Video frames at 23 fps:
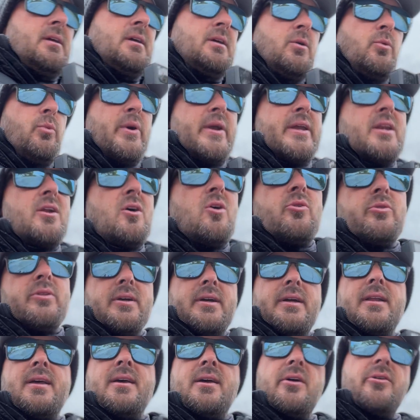we know that
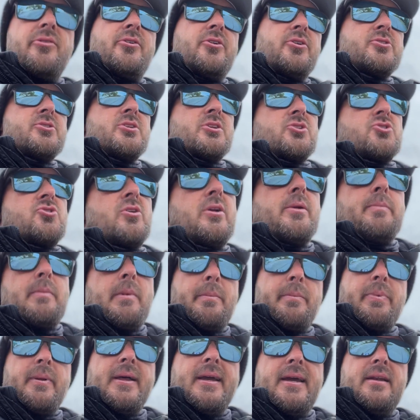there's a treatment
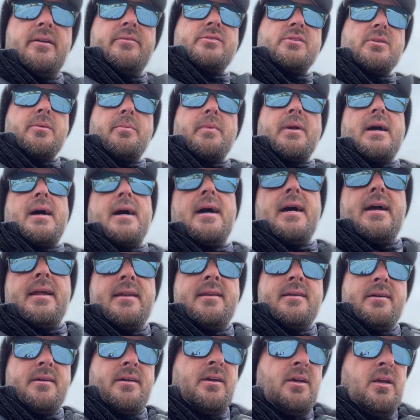plant of some kind
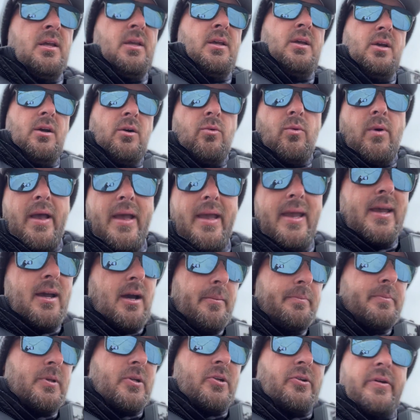way up
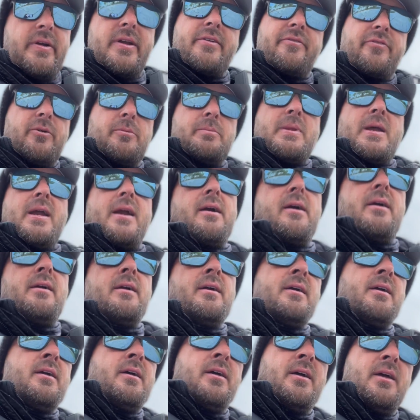the creek from there,
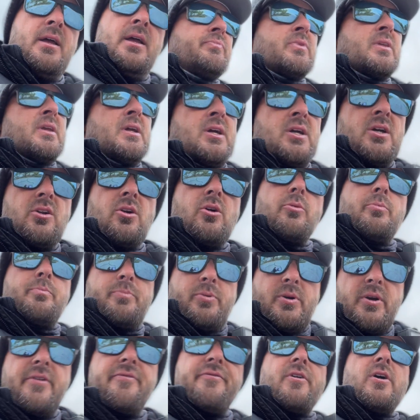
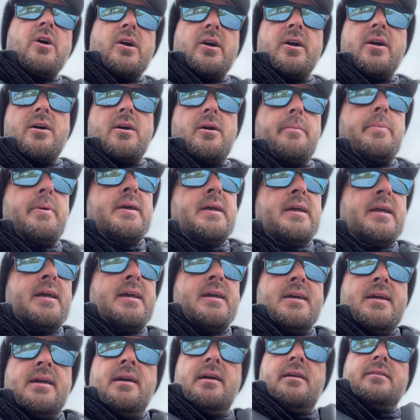pretty far up,
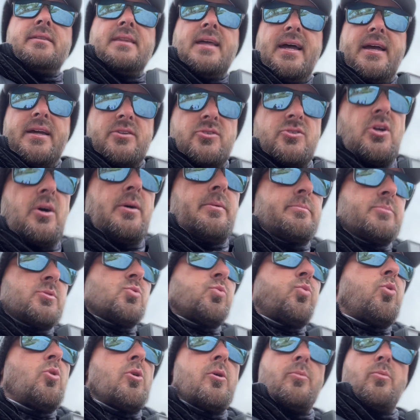that dumps
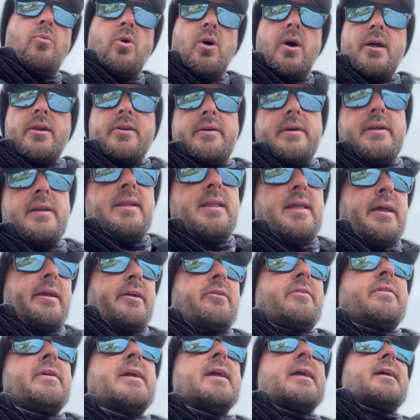warm water into that
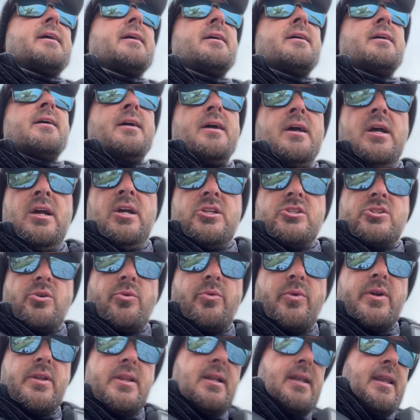creek. So
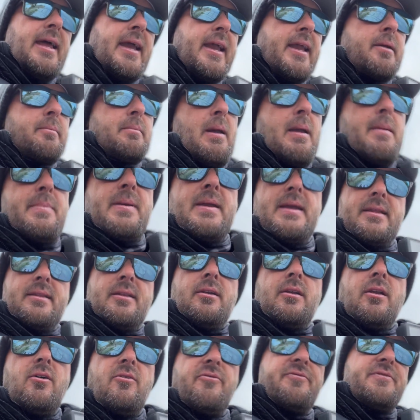where the lake may be in the
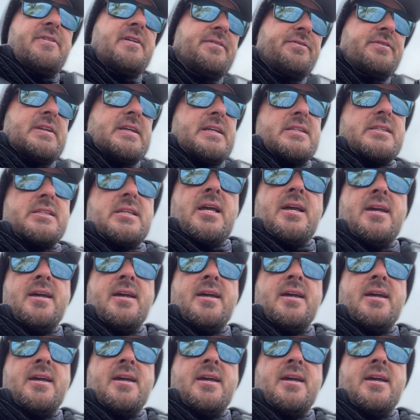low 50s,